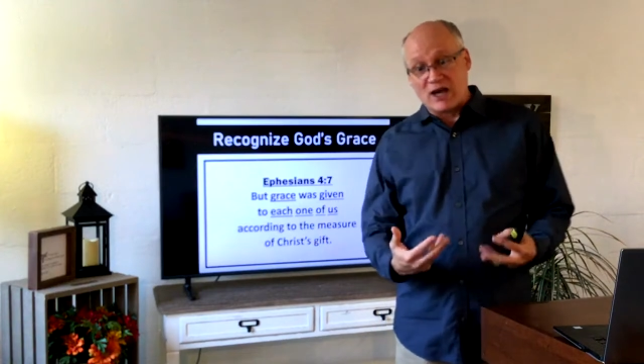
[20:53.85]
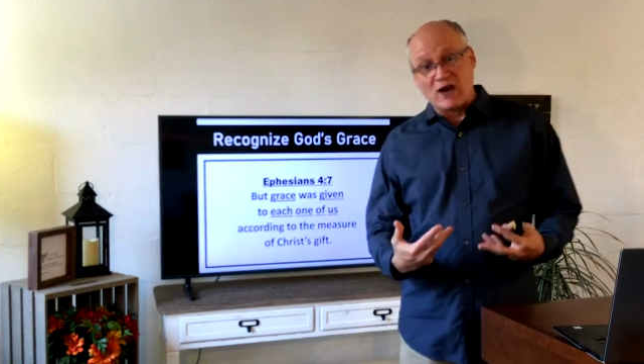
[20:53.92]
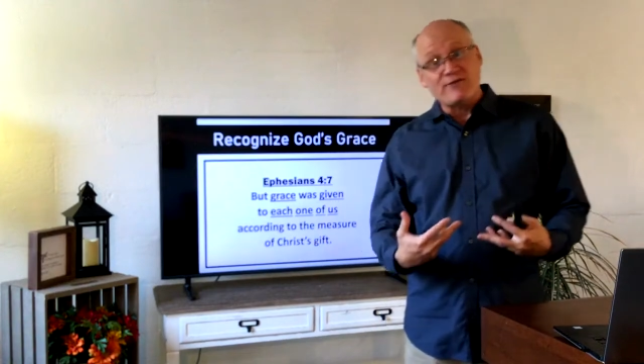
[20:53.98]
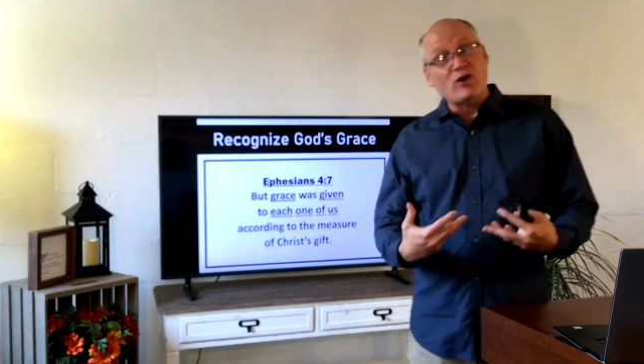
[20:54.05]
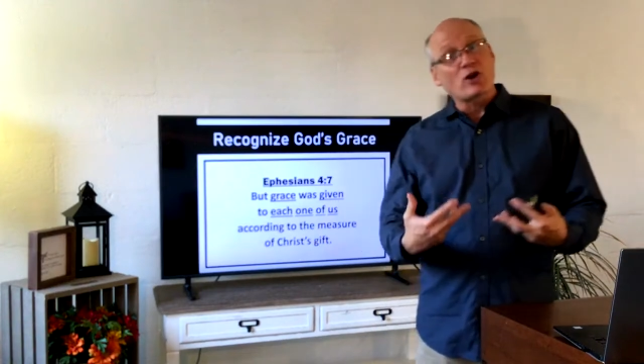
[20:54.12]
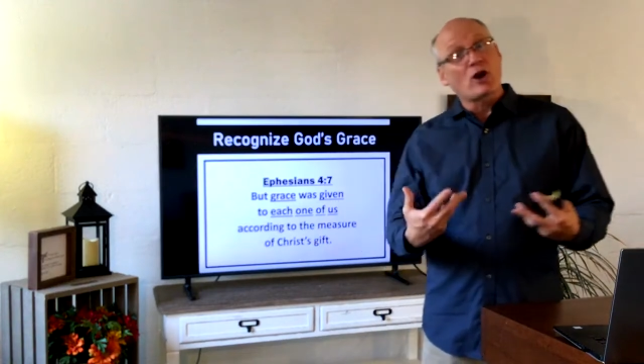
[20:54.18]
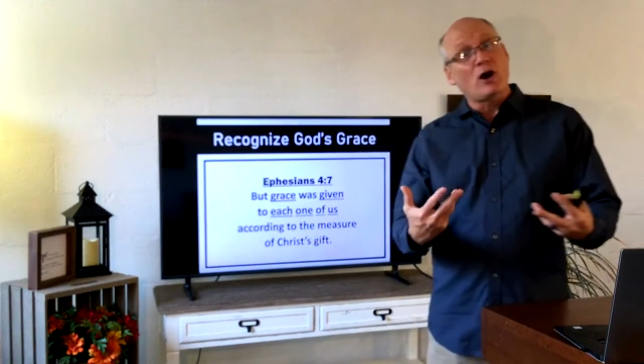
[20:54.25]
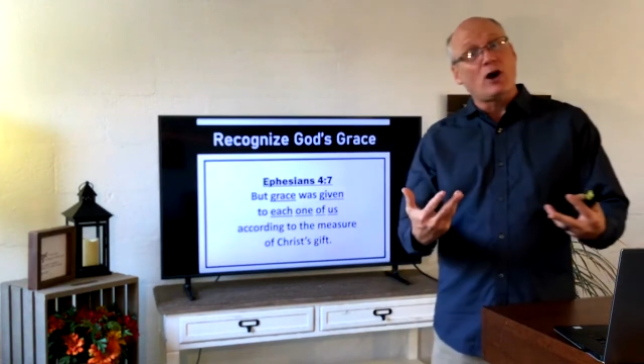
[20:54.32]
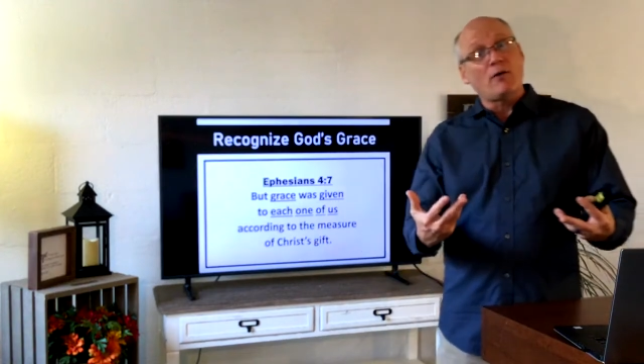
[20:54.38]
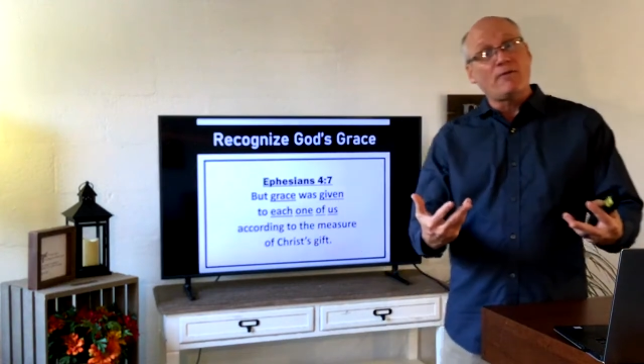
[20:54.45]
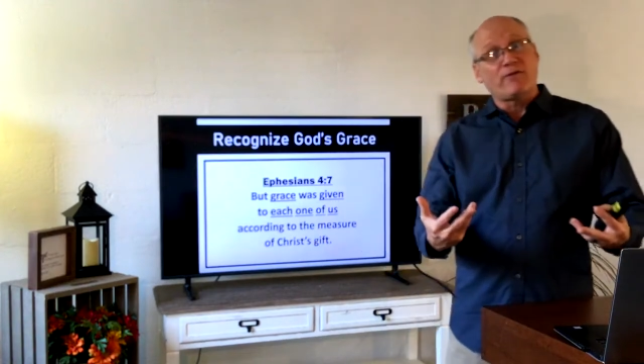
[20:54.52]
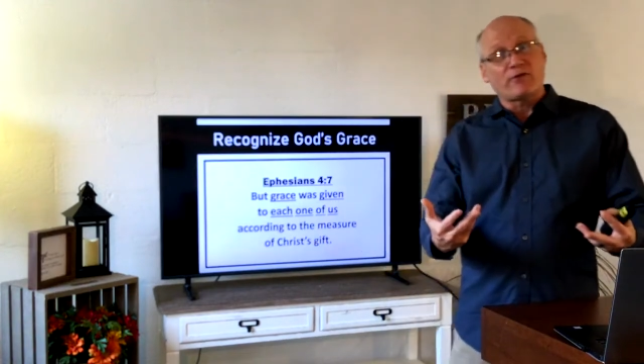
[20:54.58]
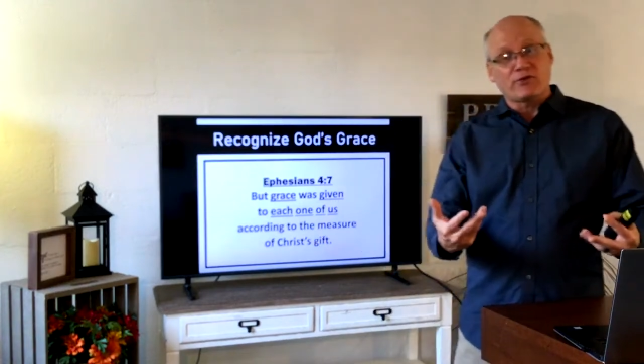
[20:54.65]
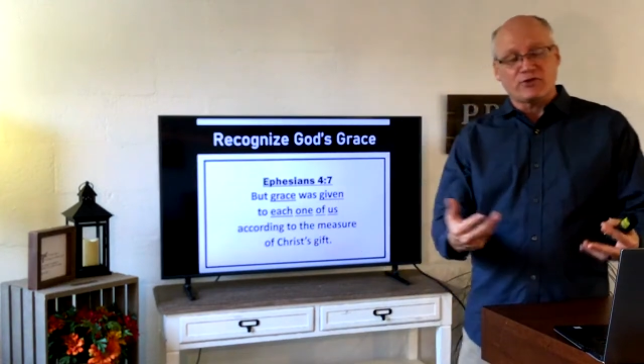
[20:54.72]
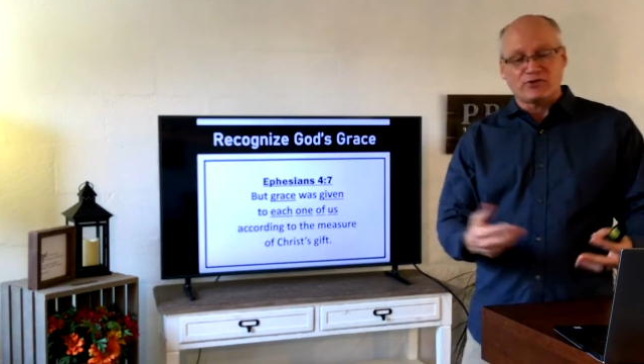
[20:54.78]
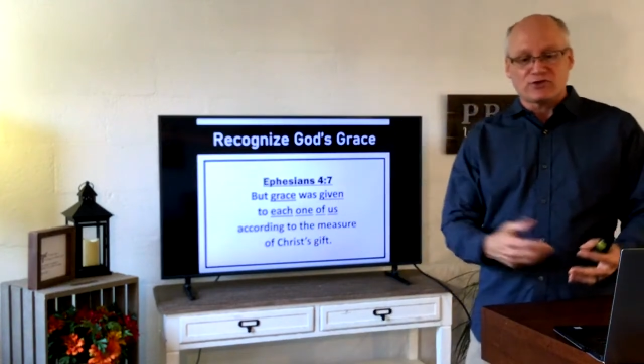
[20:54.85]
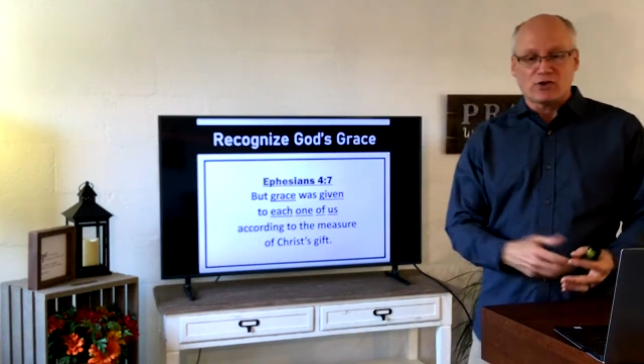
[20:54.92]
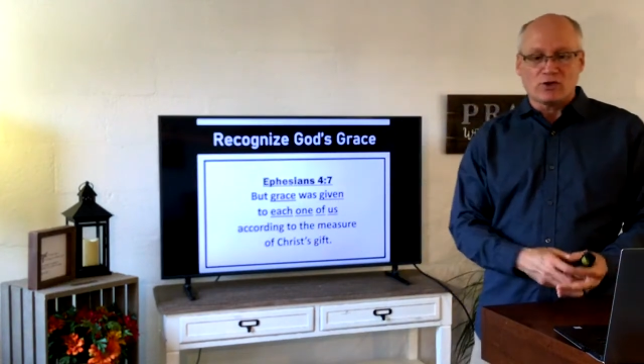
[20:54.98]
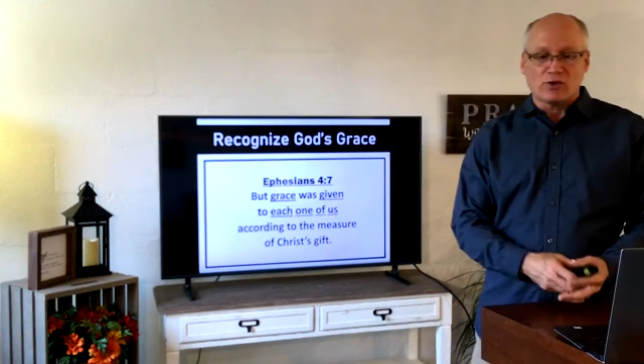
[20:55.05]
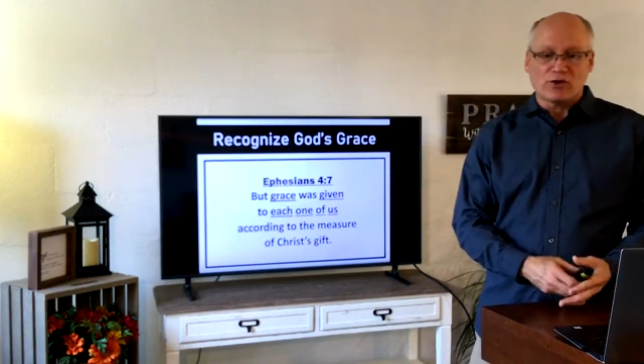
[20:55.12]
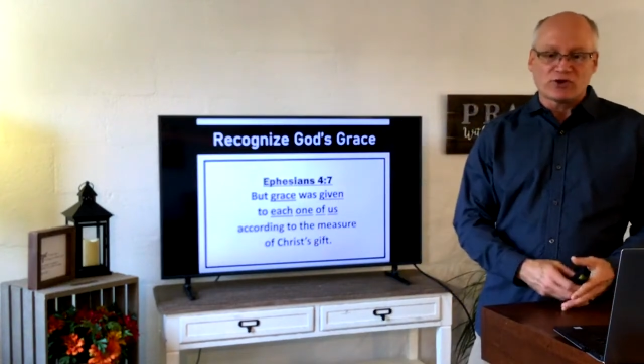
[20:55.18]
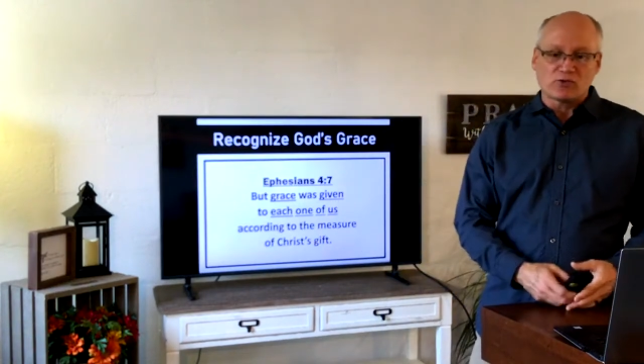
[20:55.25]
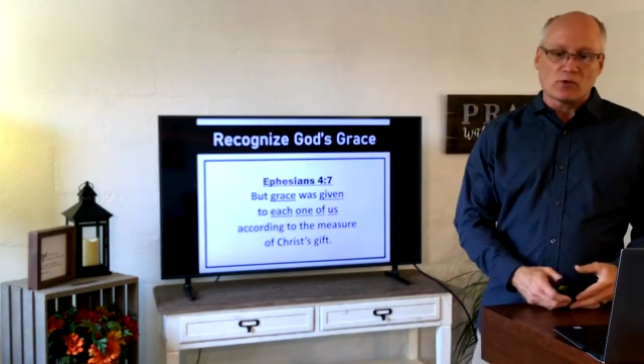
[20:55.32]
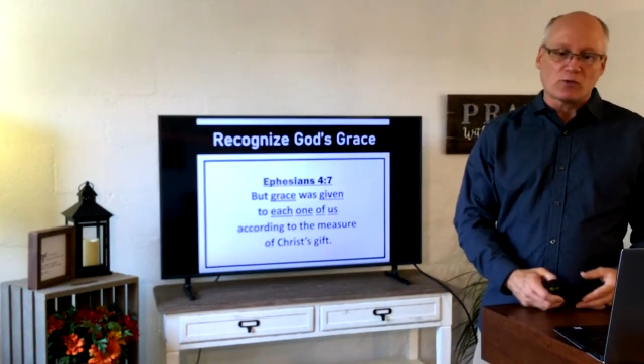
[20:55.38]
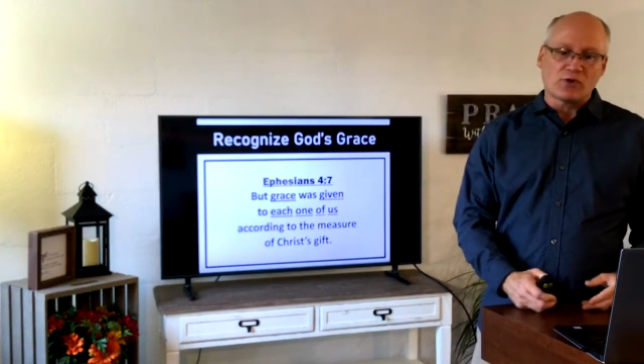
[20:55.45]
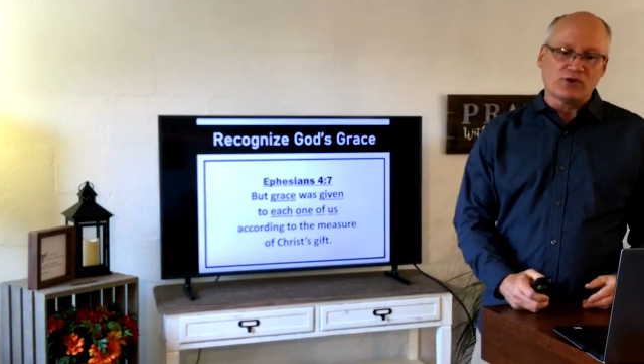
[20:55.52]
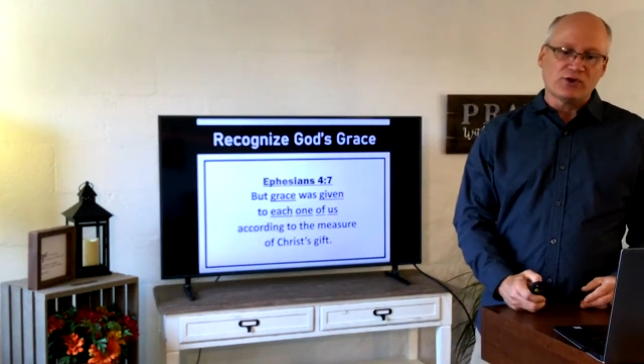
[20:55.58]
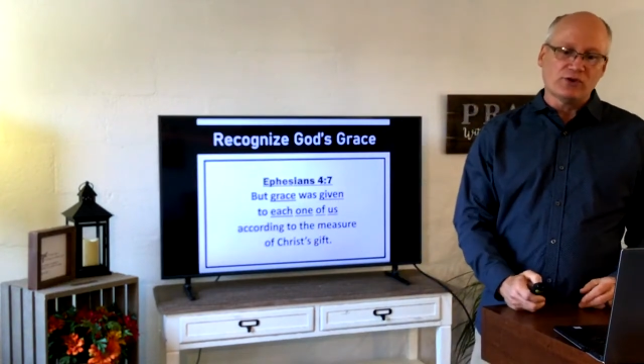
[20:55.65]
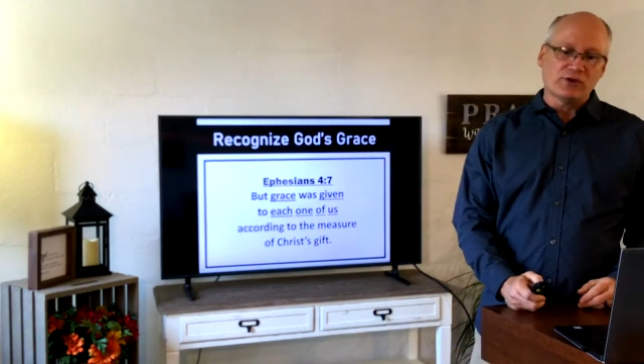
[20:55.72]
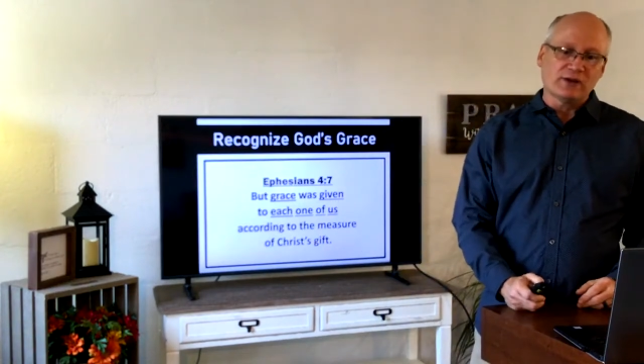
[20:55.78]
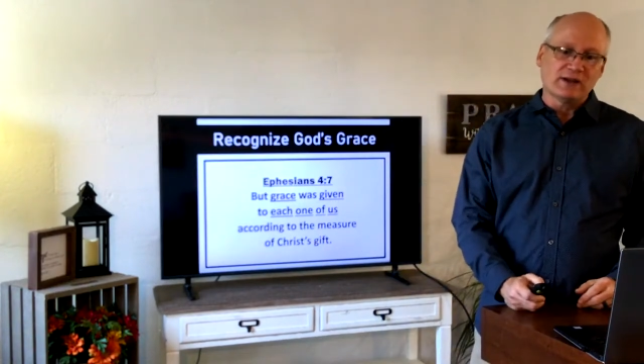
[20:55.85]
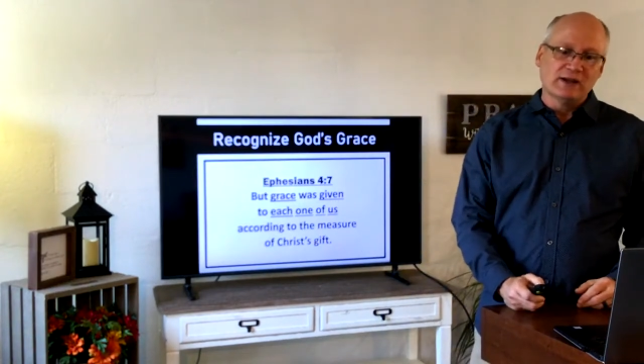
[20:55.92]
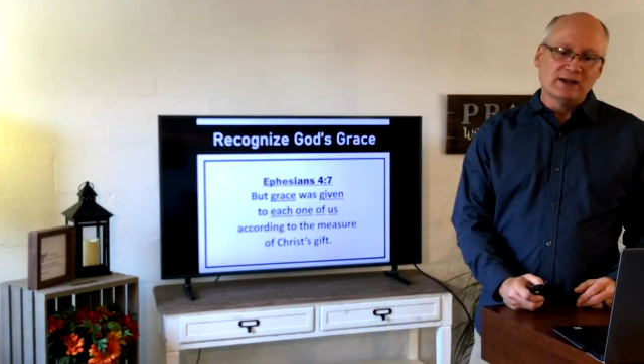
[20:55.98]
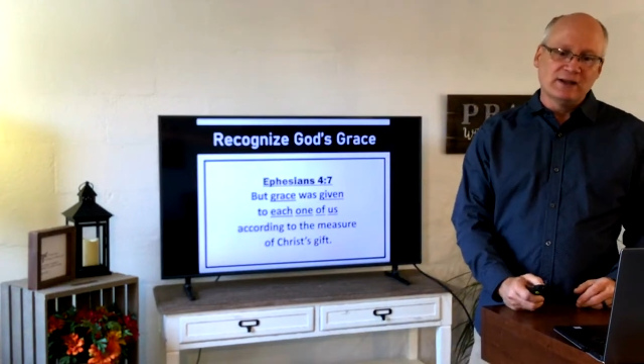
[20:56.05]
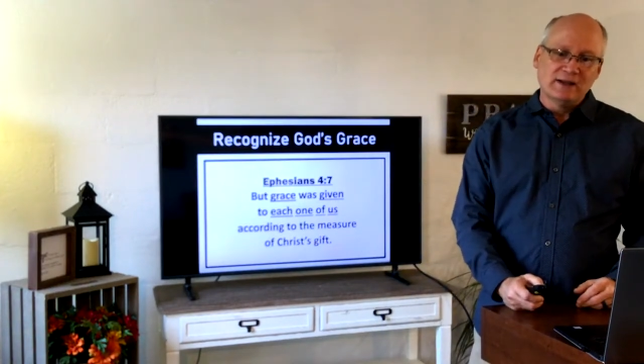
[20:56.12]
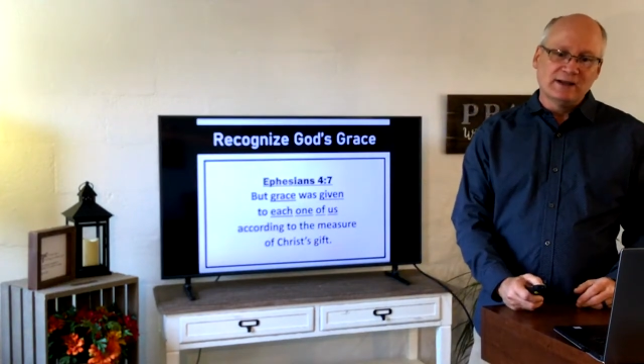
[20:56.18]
out of our comfort zone. It's what we're doing.